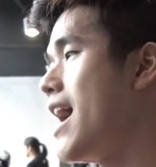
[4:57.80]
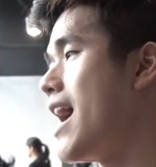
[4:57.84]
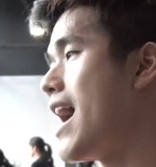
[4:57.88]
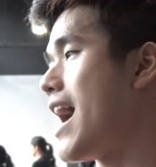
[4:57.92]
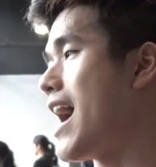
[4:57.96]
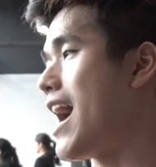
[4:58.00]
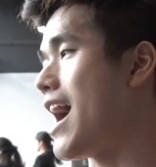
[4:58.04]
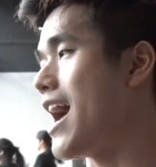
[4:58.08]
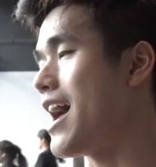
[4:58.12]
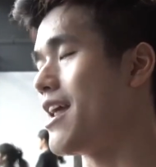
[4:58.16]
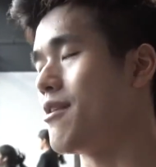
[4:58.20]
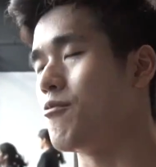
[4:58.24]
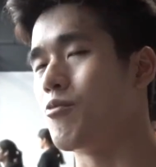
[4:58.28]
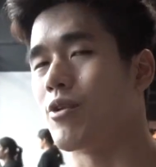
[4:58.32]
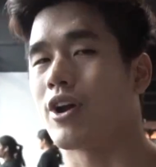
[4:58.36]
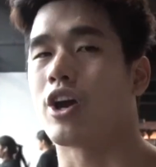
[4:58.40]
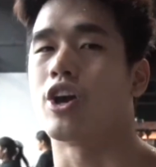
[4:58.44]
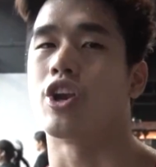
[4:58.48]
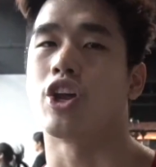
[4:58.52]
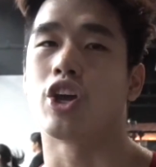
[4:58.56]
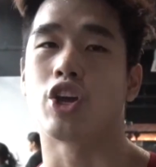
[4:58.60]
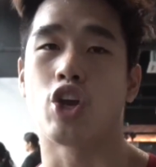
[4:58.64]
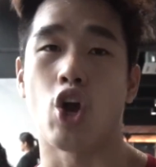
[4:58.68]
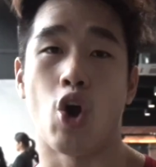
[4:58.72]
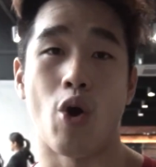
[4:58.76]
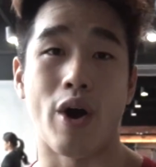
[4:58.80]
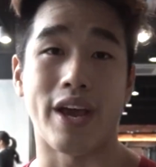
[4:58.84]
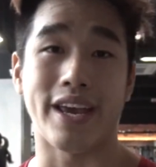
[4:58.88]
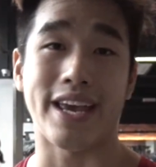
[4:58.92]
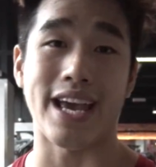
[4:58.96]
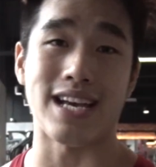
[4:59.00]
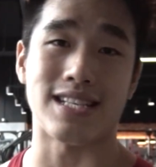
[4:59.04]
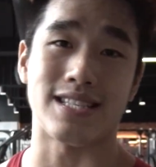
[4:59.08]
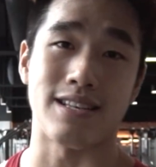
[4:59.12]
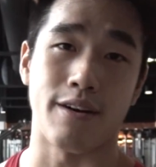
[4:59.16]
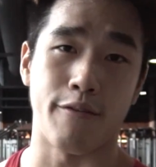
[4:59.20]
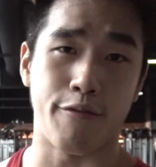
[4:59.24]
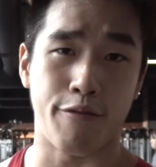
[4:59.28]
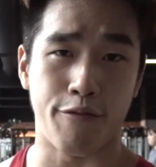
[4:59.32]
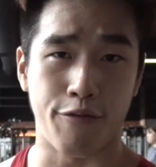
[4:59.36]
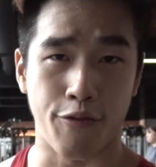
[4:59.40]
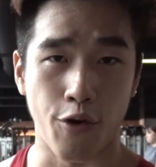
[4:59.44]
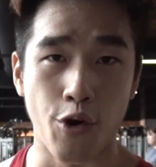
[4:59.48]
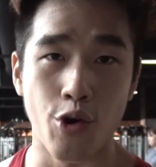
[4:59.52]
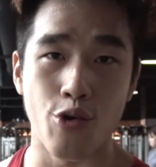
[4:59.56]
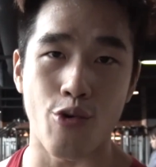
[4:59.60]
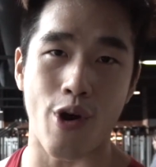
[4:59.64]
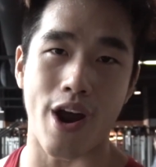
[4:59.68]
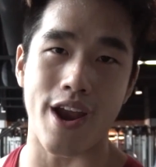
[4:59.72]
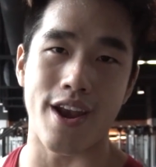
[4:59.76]
and we're gonna go and get some
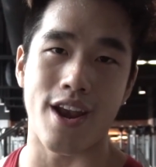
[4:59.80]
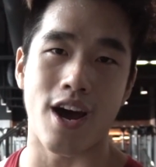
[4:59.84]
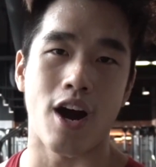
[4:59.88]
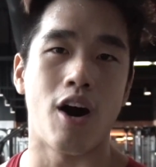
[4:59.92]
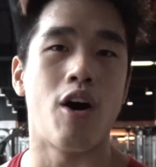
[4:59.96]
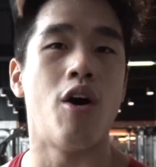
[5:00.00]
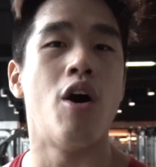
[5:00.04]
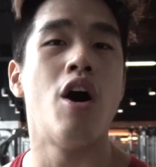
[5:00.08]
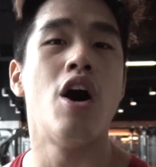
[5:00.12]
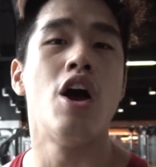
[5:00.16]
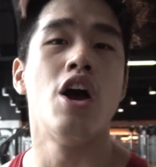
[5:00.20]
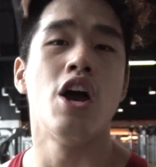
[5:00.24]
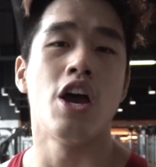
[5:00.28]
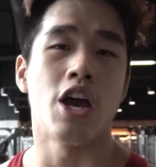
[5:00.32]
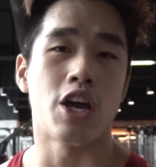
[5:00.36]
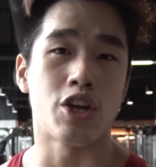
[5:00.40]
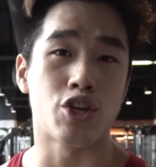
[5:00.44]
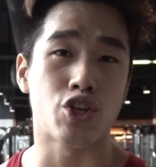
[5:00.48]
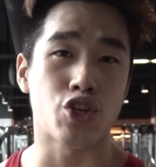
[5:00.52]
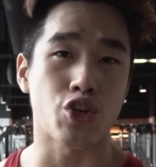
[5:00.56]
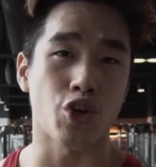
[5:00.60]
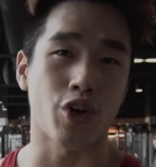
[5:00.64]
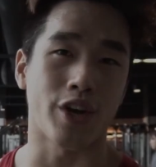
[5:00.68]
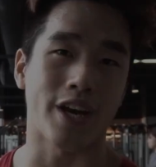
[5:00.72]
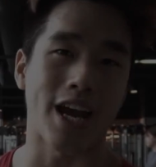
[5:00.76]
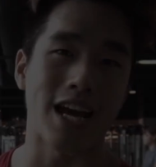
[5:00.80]
food right now and show you